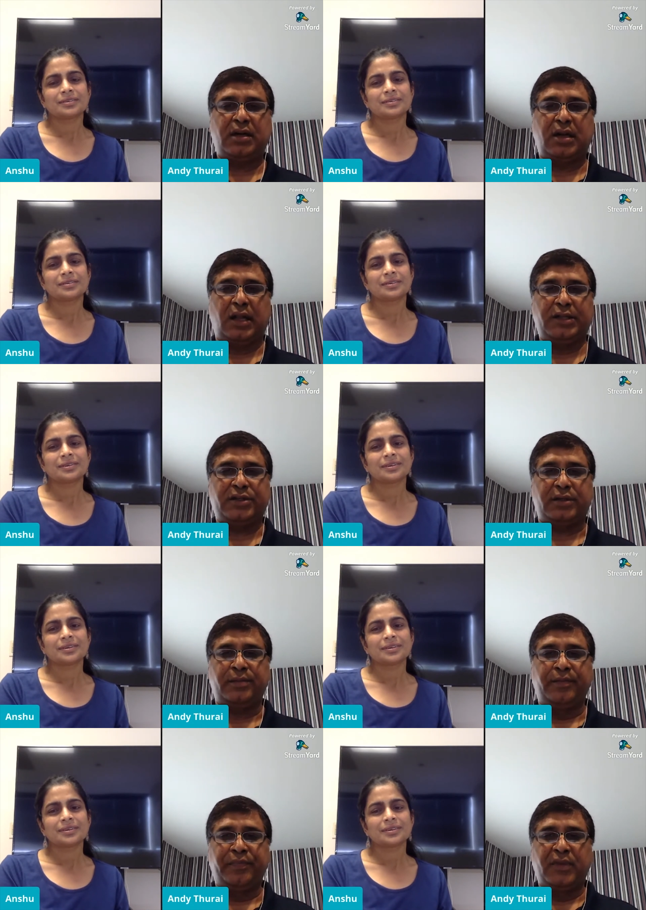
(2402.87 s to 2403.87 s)
Speaker 1: and culture
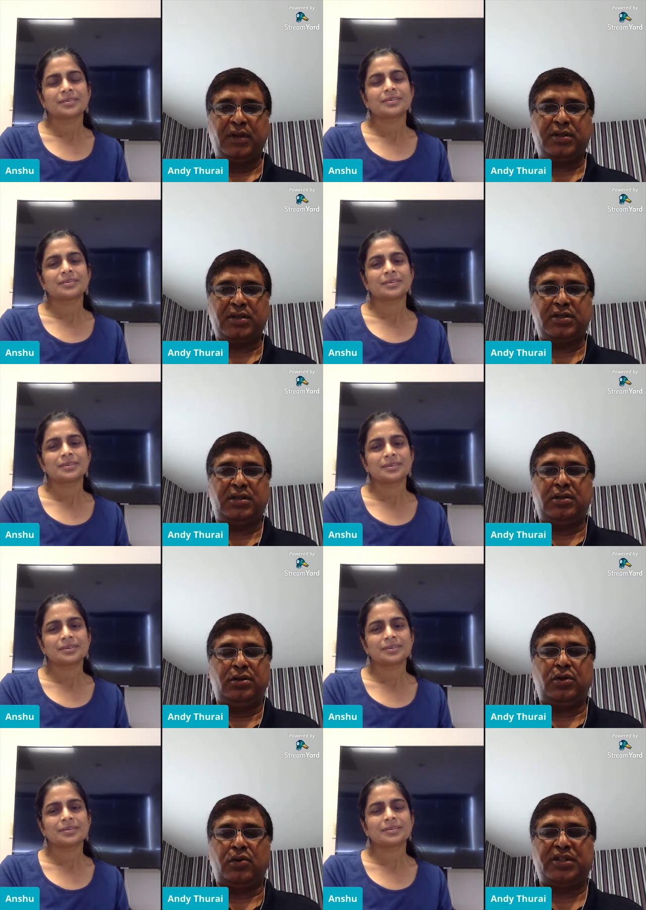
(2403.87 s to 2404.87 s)
just
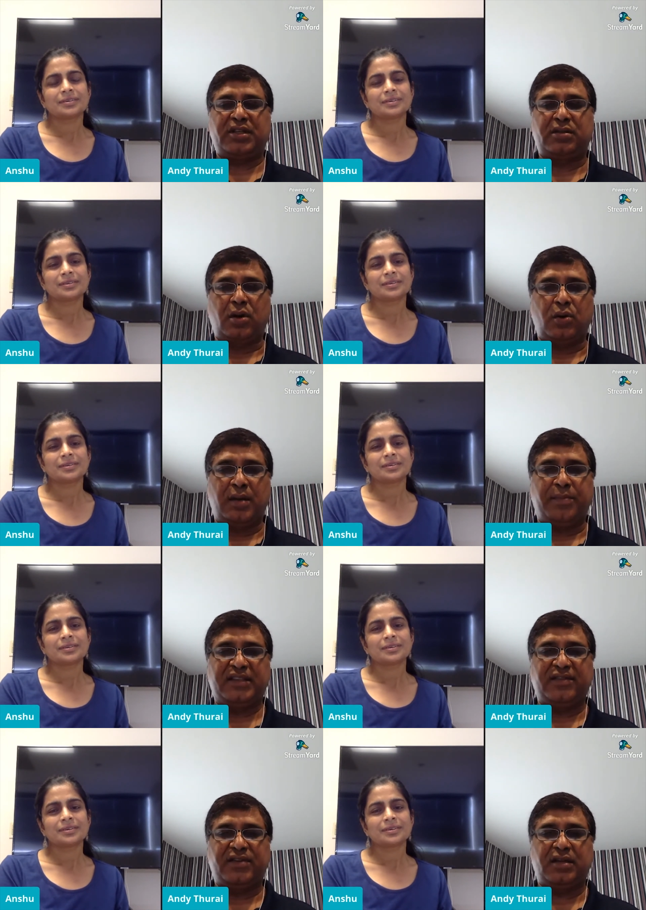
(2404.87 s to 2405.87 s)
don't just throw in a bunch
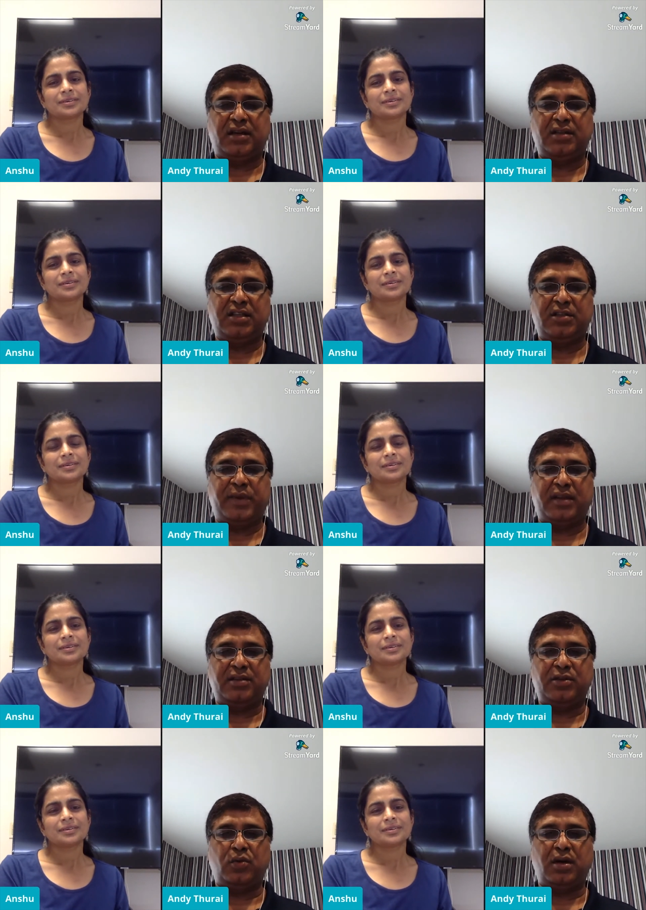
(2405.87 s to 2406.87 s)
of technologies because
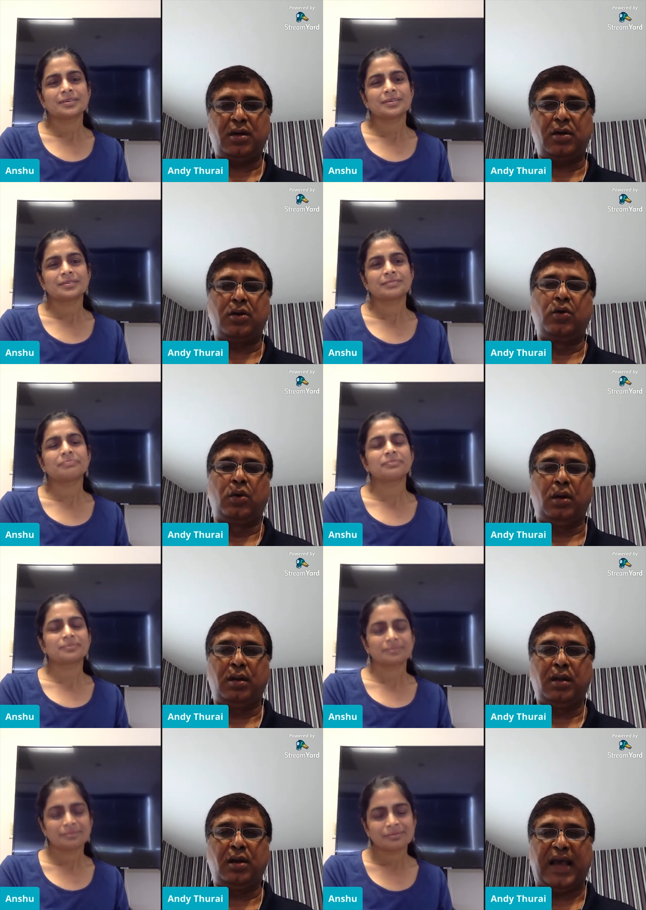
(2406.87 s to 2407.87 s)
you want to look cool
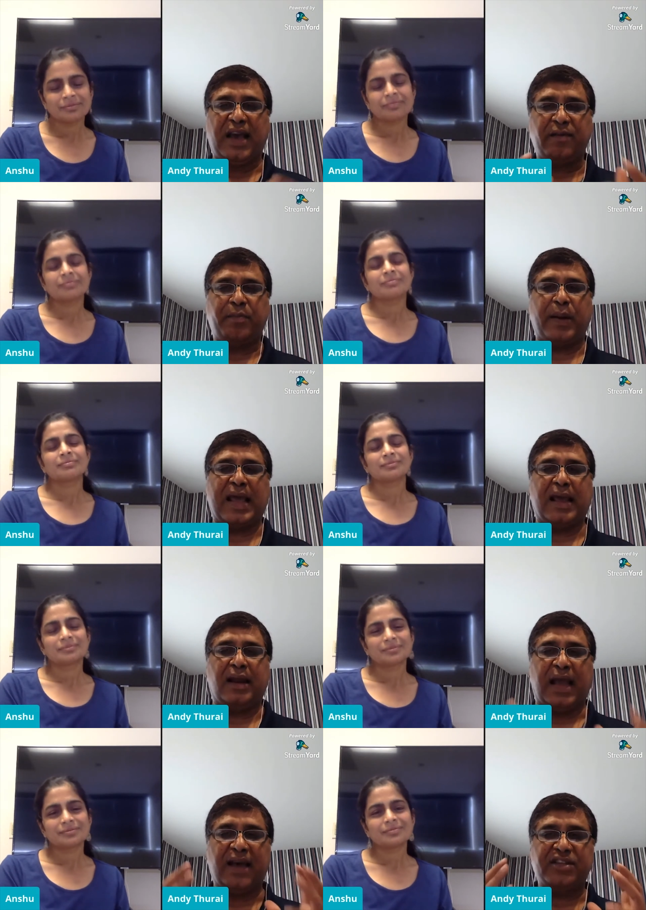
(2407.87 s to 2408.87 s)
you know have a plan
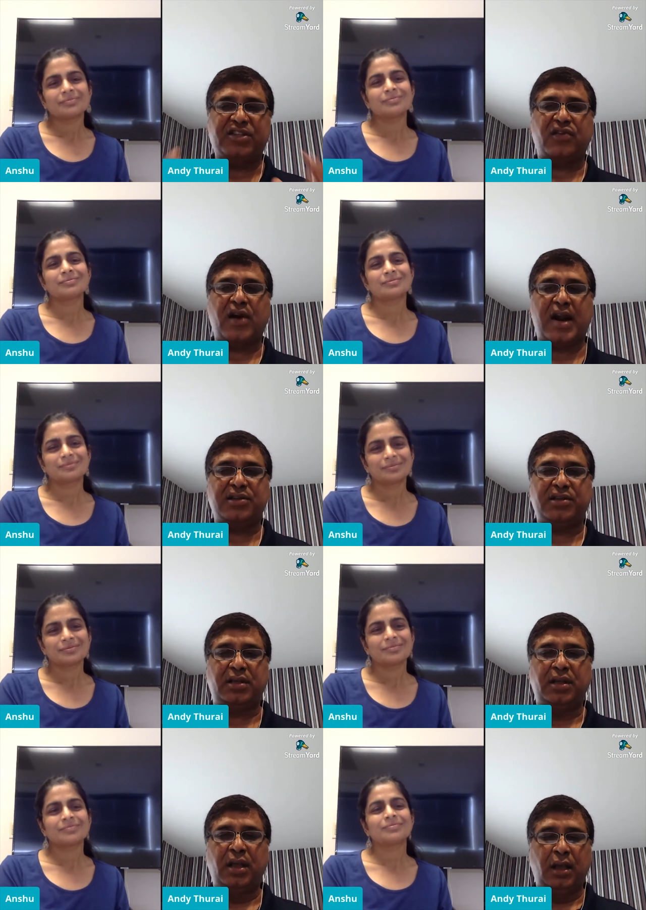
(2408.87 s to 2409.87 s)
have a strategy
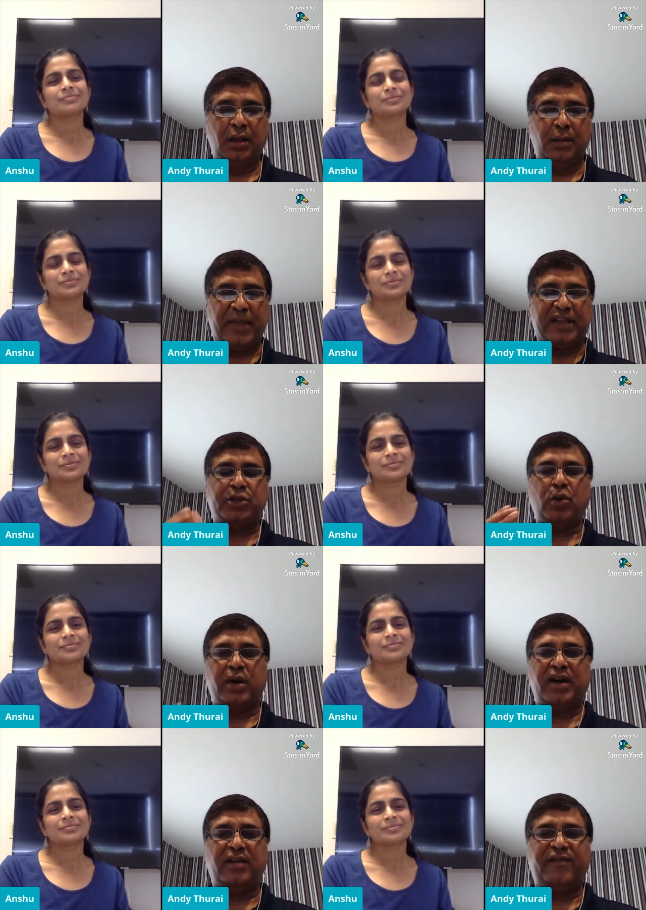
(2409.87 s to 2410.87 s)
make
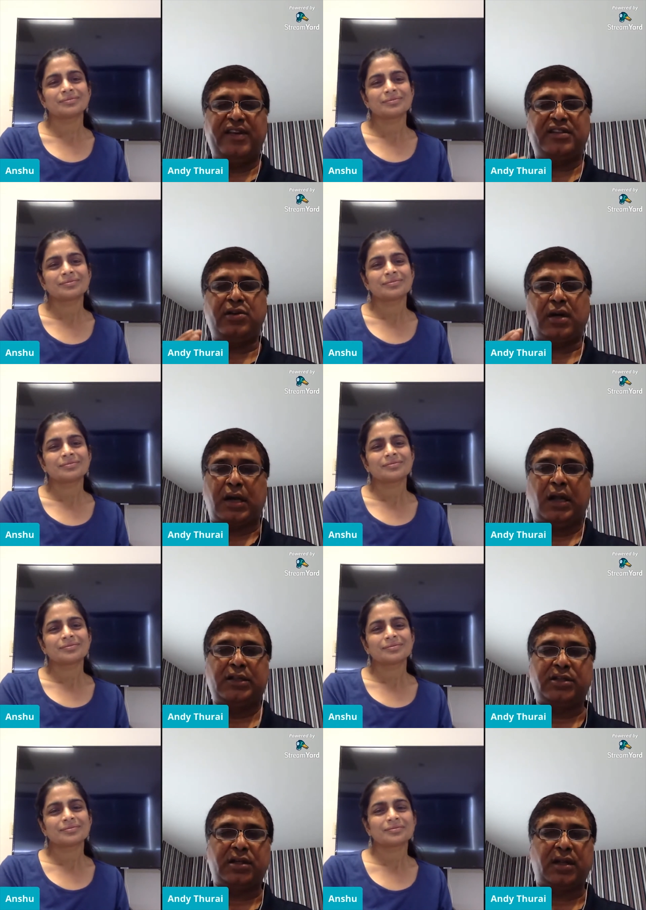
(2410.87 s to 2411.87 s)
sure it fits your
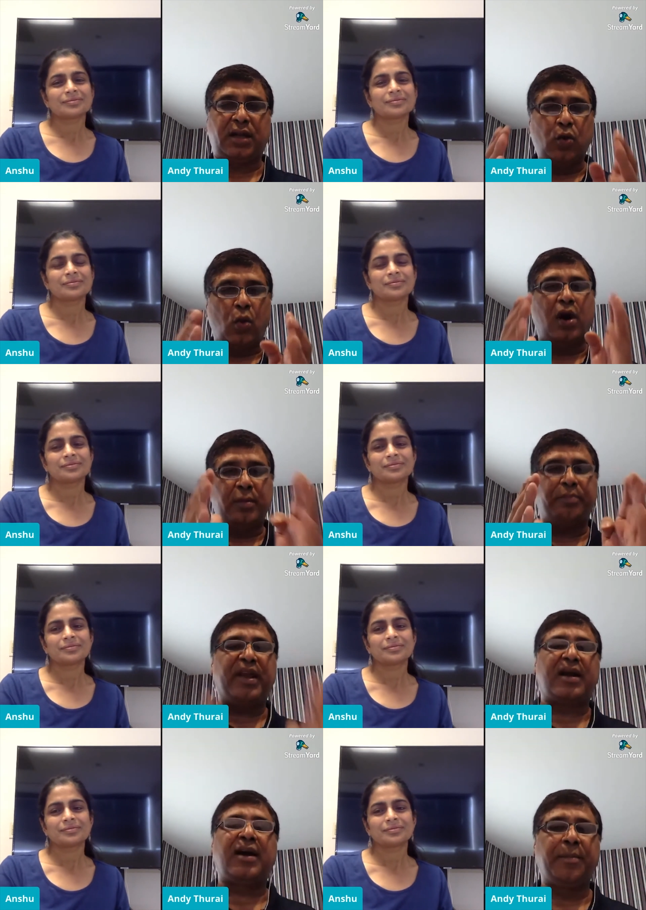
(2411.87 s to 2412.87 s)
culture that you want to
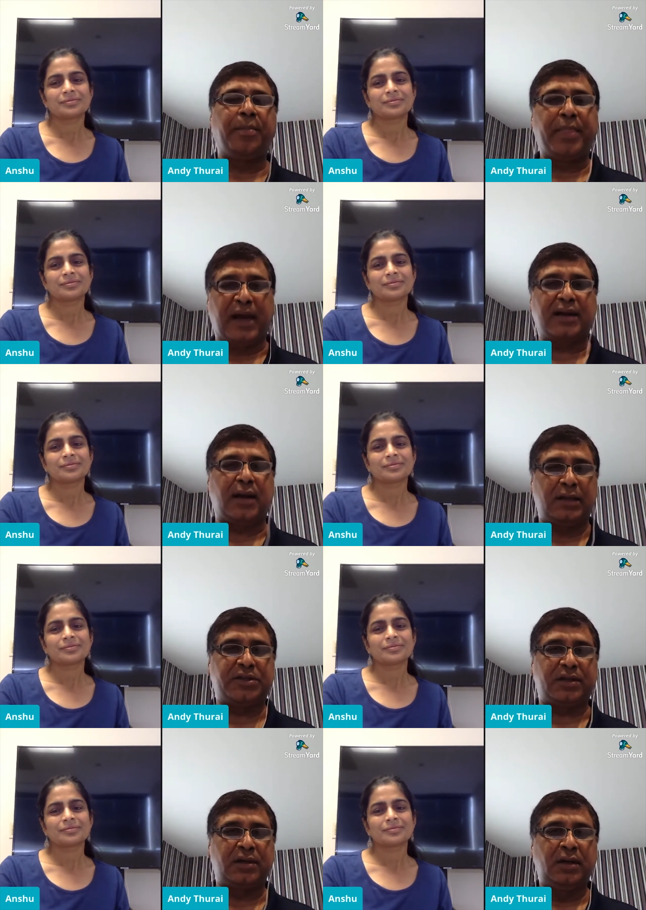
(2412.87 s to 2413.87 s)
become that
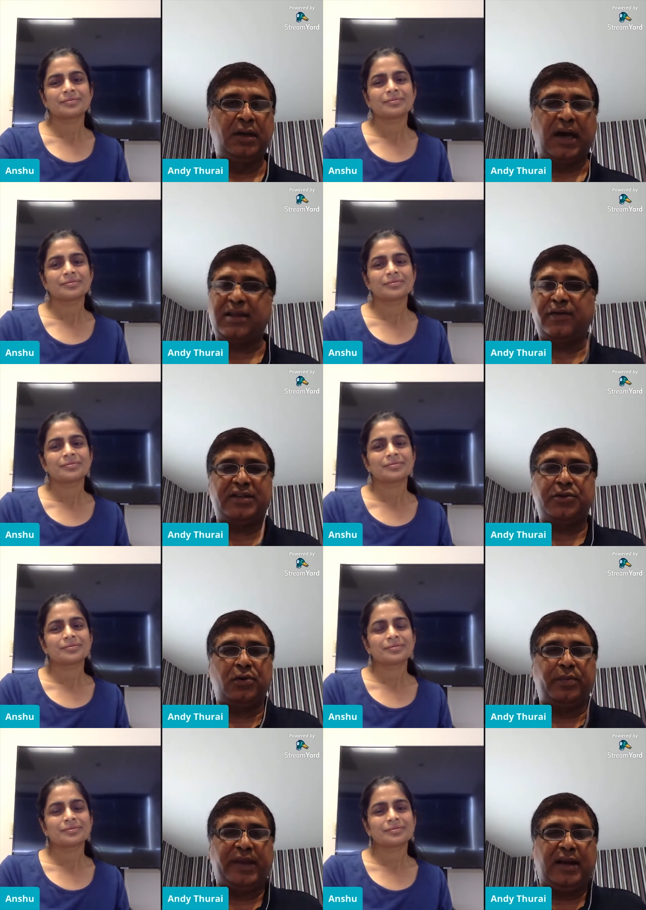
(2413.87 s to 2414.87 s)
culture otherwise you'll
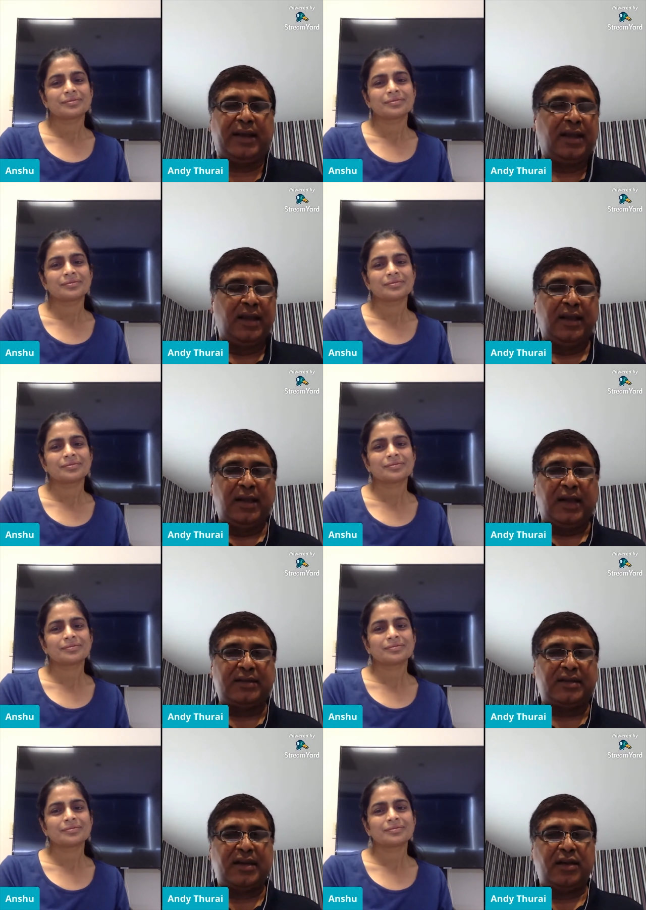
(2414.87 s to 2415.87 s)
be like as i
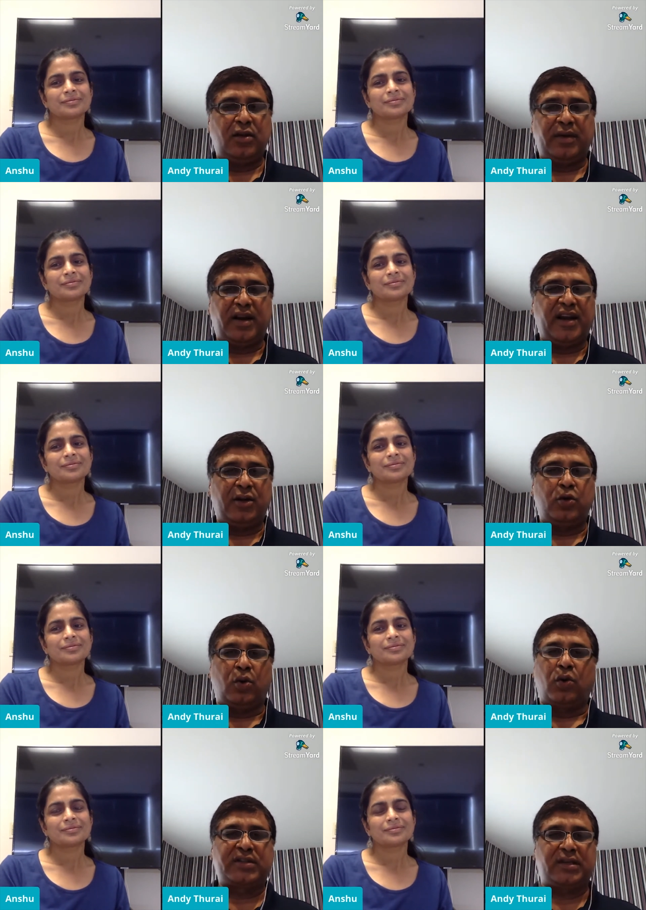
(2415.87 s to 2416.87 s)
say you'll be riding two
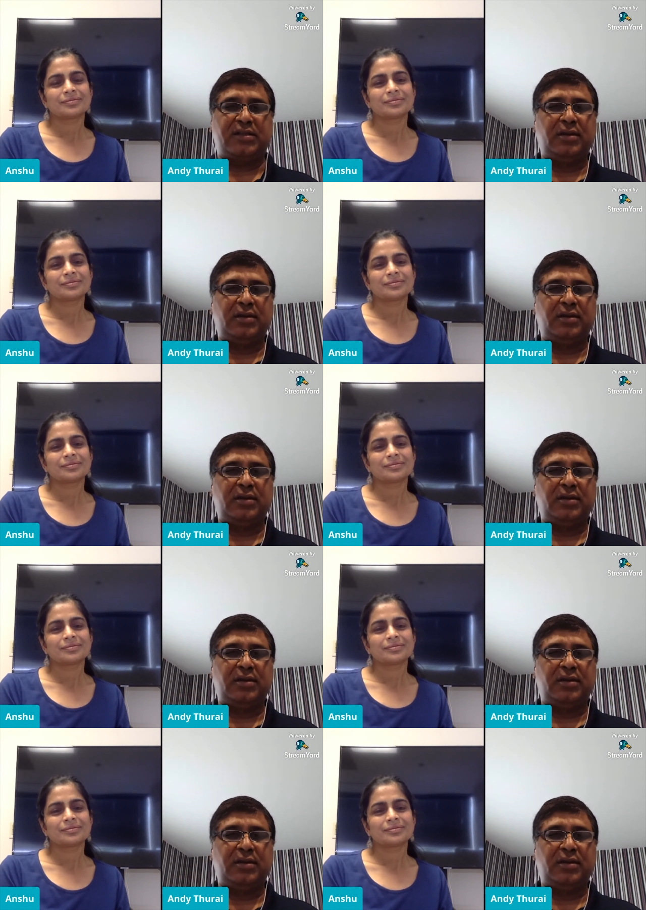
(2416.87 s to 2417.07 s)
horses